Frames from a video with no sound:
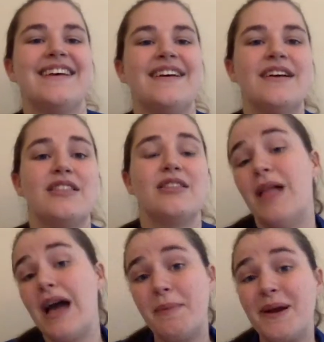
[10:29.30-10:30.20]
The
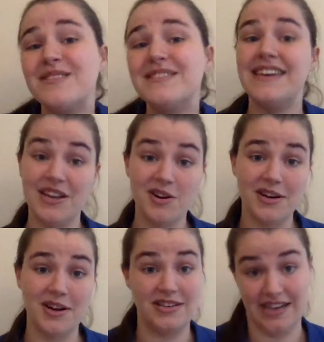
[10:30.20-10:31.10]
black bears here in
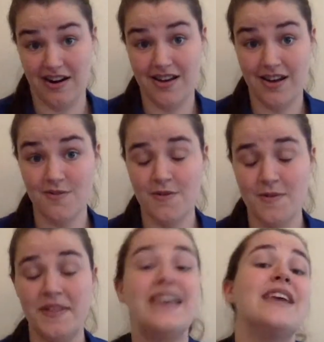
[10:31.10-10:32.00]
Ontario
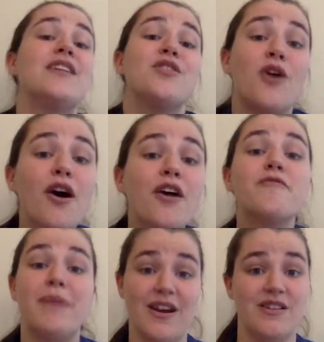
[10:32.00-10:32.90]
eat a lot of
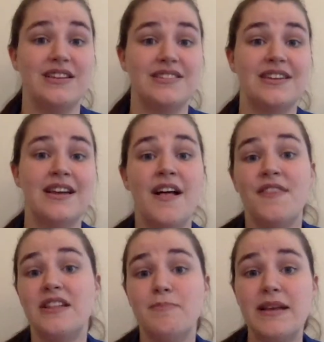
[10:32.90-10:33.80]
berries.
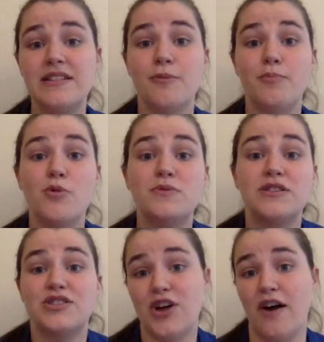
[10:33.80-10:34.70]
This makes their poops
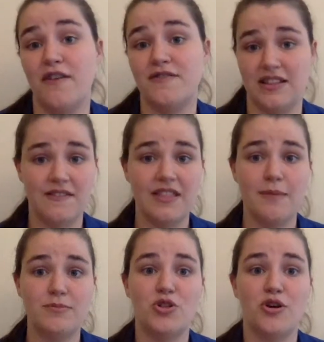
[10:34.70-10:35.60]
soft, leaving them
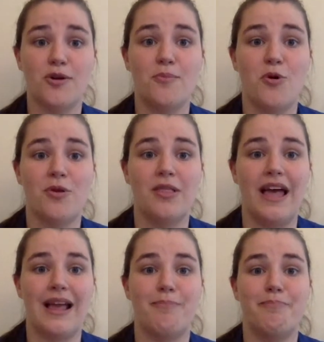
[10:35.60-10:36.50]
to look more
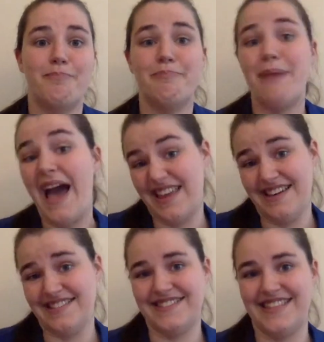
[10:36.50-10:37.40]
like
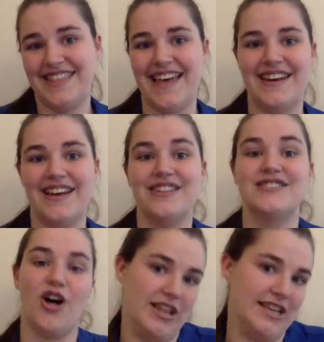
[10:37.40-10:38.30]
patties than a
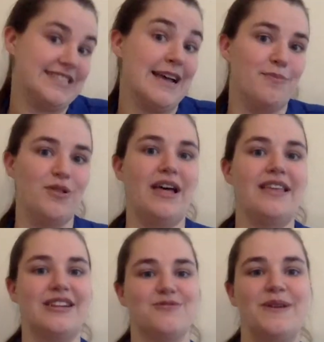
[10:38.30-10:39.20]
solid sample like
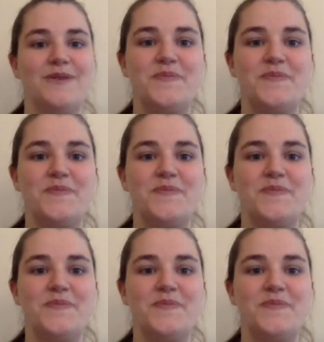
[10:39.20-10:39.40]
this one.